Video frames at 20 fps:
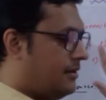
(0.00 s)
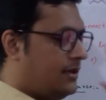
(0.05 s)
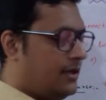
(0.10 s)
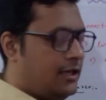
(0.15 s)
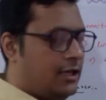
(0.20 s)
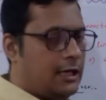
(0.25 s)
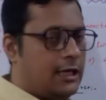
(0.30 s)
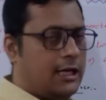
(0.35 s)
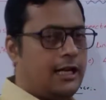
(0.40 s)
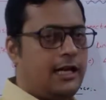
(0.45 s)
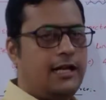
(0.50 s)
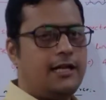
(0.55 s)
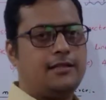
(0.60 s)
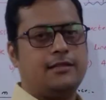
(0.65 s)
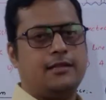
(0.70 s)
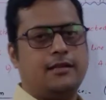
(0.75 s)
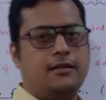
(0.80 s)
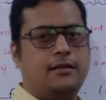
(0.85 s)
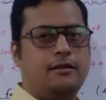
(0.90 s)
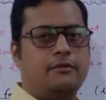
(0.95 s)

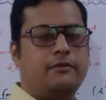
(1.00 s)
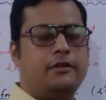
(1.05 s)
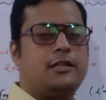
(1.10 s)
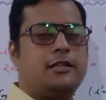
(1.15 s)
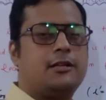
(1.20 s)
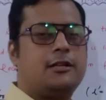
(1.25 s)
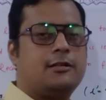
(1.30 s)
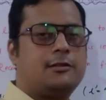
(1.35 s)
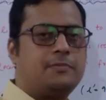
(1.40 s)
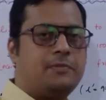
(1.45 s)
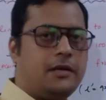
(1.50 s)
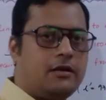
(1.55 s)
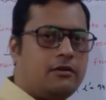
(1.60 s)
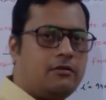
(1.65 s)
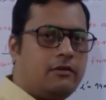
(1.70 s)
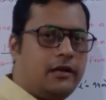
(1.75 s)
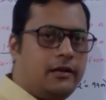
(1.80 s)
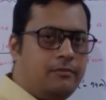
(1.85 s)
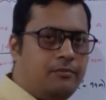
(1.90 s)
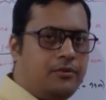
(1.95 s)
relation with respect to
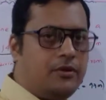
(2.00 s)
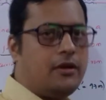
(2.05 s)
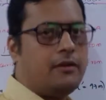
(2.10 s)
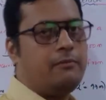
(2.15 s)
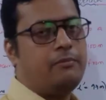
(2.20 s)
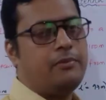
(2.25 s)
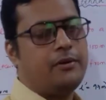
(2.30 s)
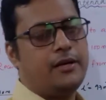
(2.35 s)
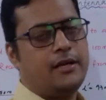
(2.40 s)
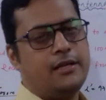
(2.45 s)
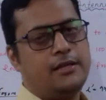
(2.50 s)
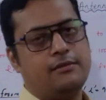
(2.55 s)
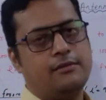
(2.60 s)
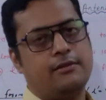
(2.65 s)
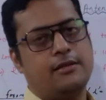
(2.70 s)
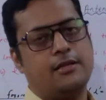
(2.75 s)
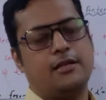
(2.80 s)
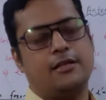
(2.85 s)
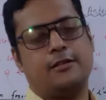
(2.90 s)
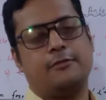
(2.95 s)
input impedance, with
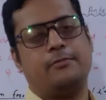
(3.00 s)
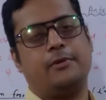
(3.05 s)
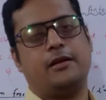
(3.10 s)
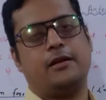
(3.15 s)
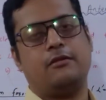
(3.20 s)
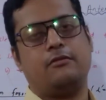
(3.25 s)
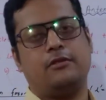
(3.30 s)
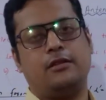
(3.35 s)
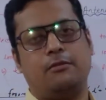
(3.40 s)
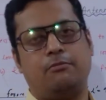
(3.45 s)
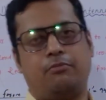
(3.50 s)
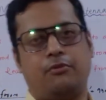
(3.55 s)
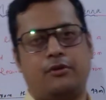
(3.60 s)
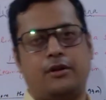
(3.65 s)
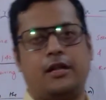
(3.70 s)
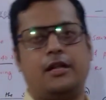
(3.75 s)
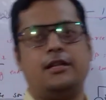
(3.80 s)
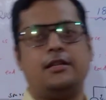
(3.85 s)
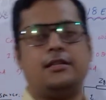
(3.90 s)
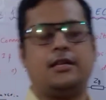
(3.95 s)
respect to the
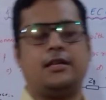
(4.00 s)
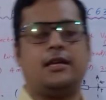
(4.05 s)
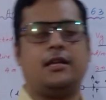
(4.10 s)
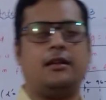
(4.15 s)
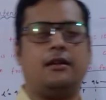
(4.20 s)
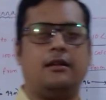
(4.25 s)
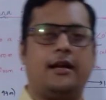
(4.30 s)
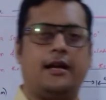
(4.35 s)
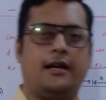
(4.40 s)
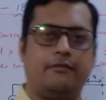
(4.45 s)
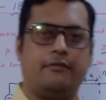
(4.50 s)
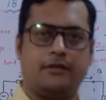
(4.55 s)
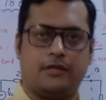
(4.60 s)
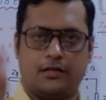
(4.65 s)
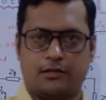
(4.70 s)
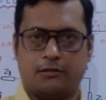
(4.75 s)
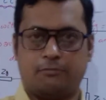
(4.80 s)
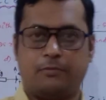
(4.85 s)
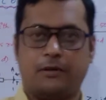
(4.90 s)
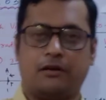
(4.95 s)
potential and with
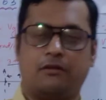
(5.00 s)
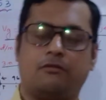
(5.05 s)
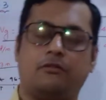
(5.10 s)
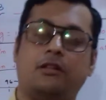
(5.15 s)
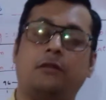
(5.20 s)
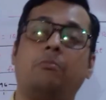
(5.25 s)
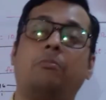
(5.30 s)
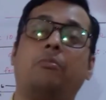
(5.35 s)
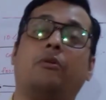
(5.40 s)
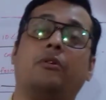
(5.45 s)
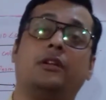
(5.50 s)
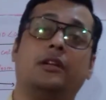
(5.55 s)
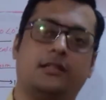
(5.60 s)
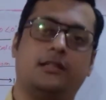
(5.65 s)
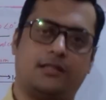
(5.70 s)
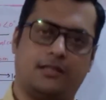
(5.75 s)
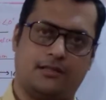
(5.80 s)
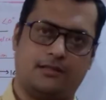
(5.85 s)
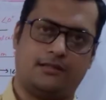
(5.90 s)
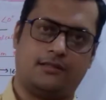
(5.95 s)
respect to the
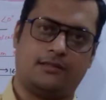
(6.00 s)
positions.